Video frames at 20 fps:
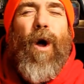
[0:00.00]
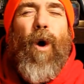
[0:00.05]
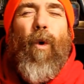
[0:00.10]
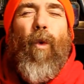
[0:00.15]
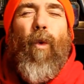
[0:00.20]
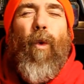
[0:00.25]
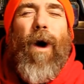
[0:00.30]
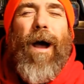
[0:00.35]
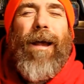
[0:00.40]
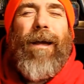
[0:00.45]

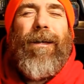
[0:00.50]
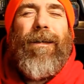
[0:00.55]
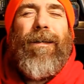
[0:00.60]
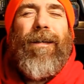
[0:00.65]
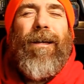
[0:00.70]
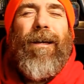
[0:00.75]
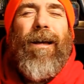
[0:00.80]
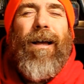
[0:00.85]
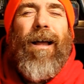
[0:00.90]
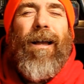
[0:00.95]

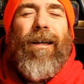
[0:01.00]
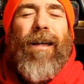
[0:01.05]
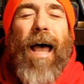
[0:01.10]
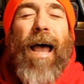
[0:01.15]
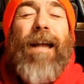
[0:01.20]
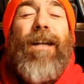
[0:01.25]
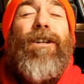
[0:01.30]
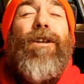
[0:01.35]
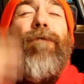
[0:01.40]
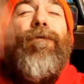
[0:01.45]
white
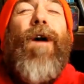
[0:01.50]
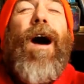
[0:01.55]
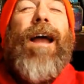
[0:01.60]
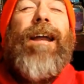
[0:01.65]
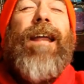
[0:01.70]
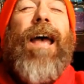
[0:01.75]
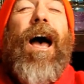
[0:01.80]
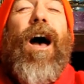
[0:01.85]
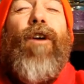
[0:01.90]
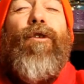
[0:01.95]
like
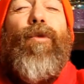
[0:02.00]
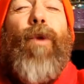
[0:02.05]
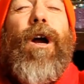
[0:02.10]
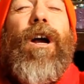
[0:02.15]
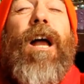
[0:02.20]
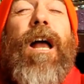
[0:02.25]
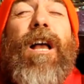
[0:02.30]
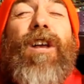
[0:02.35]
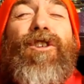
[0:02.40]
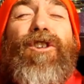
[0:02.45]
divine health
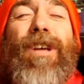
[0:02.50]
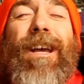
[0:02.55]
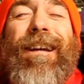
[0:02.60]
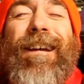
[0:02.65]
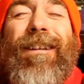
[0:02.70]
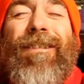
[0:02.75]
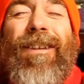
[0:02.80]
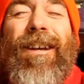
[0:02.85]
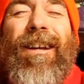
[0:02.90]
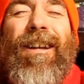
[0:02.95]
where
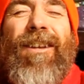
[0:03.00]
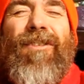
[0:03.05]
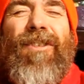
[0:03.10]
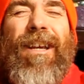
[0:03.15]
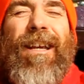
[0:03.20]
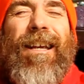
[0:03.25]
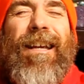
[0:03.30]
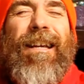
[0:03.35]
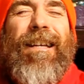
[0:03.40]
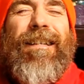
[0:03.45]
sickness and
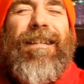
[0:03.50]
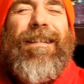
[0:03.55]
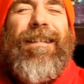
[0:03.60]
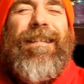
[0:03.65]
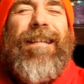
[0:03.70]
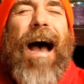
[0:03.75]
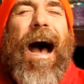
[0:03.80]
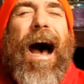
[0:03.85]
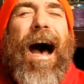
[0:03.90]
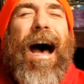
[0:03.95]
disease
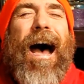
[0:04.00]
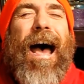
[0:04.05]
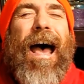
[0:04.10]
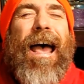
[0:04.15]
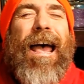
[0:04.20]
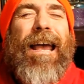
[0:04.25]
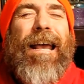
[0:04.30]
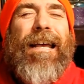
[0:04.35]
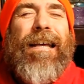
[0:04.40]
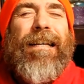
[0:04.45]

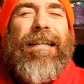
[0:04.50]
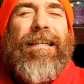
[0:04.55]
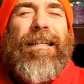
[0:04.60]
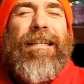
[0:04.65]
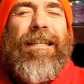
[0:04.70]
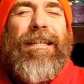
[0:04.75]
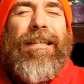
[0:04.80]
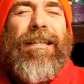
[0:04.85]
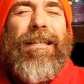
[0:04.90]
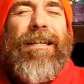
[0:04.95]

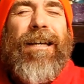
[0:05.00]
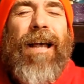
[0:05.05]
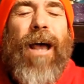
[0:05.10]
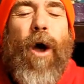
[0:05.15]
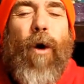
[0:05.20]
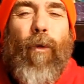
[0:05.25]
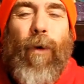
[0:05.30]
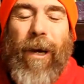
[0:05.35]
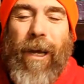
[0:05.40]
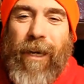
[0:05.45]
dies
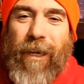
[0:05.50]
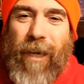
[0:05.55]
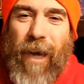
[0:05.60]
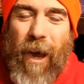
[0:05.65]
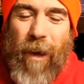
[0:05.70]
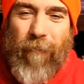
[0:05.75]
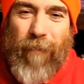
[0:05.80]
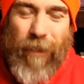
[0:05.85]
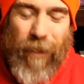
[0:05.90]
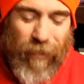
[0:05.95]
when it
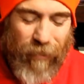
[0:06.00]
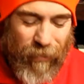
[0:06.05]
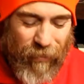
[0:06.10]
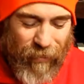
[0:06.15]
comes into